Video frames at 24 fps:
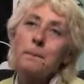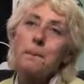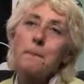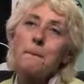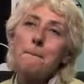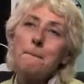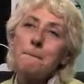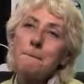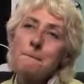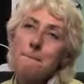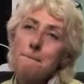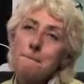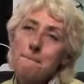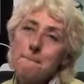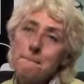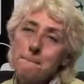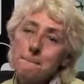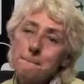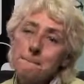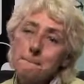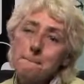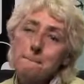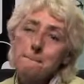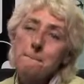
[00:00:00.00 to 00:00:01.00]
Mm-hmm.
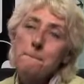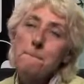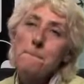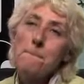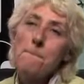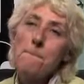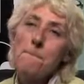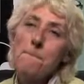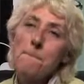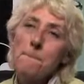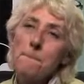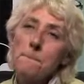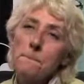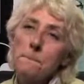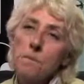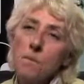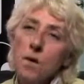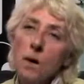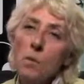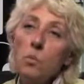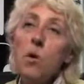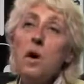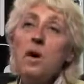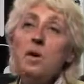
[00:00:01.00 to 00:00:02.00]

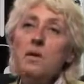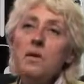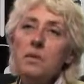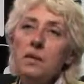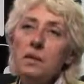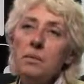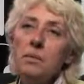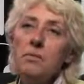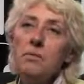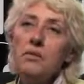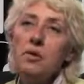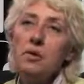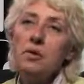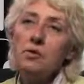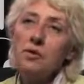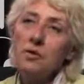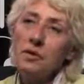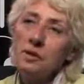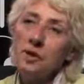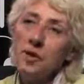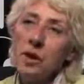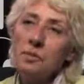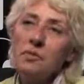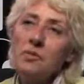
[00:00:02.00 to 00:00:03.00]
Right,
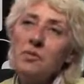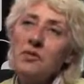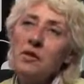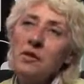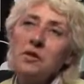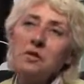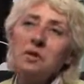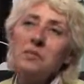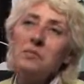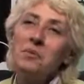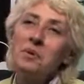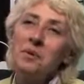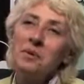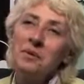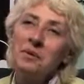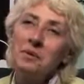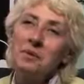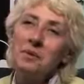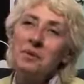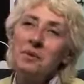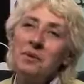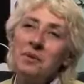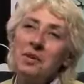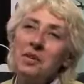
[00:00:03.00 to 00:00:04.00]
the observation
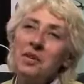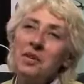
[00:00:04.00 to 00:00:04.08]
principle,